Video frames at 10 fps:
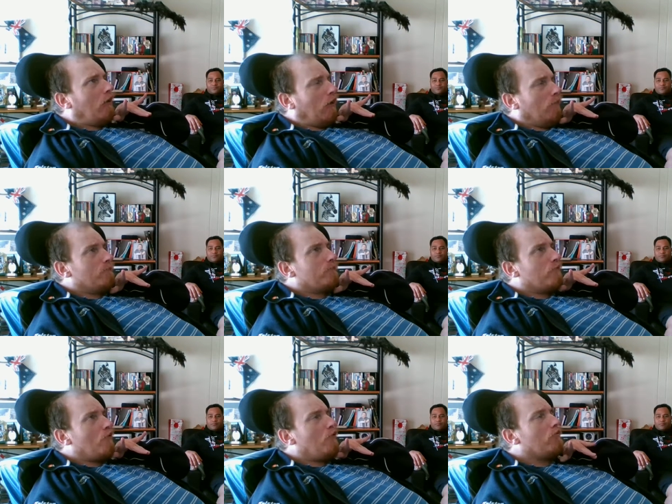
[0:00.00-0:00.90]
of
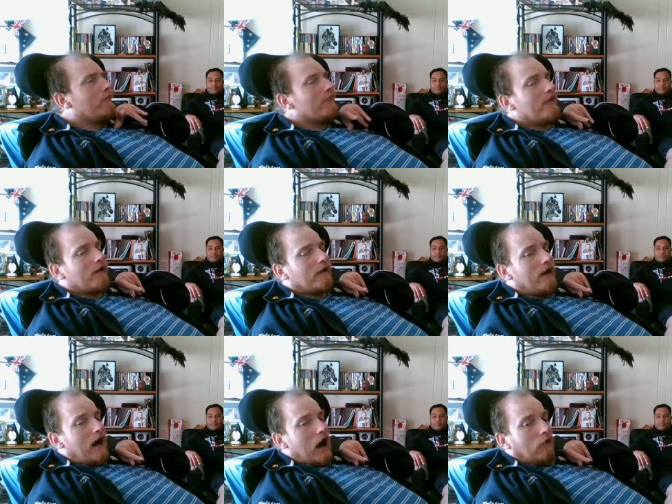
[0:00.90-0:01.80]
fuel in the
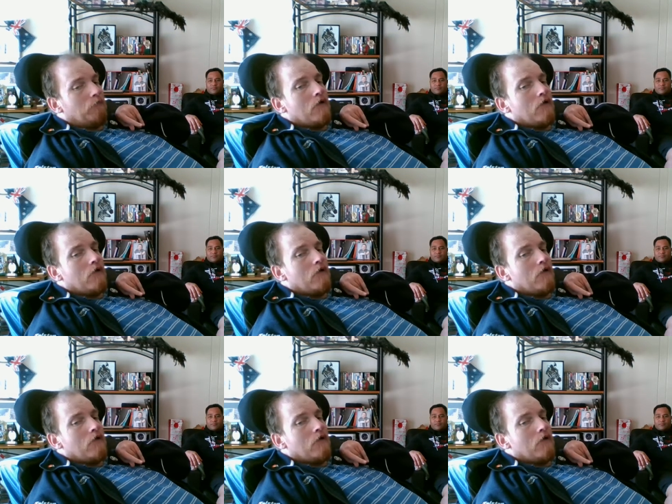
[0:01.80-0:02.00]
car.